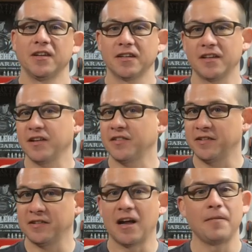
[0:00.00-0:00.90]
Because,
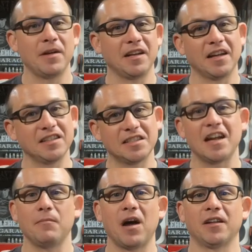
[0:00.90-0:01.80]
I mean, they
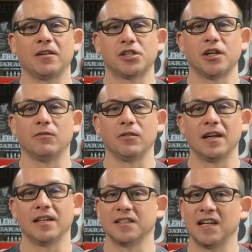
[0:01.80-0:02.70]
stand by their
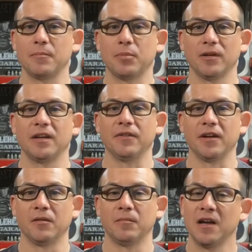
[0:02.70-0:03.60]
Shovelheads and they believe in
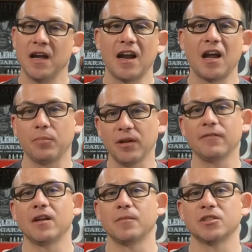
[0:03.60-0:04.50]
them. And I believe
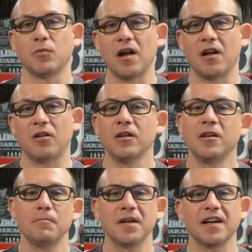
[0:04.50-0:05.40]
in them as well,
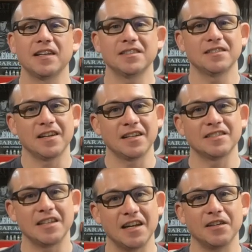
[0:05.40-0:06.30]
because, like I
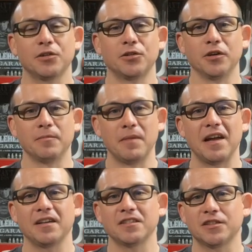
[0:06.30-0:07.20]
said, good
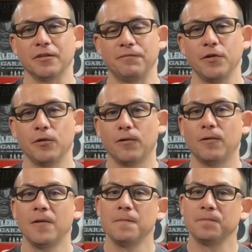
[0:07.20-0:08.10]
maintenance, good
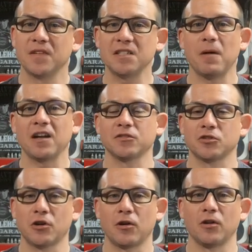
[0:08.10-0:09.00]
fuel, these bikes will
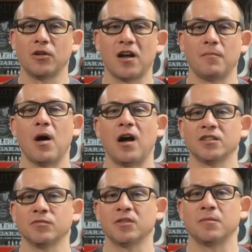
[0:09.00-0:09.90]
turn a lot of
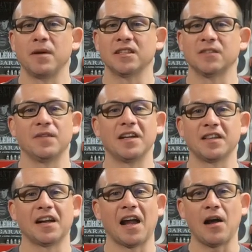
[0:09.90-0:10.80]
miles with the best of
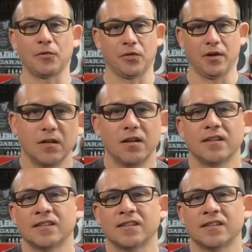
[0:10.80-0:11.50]
anything out there.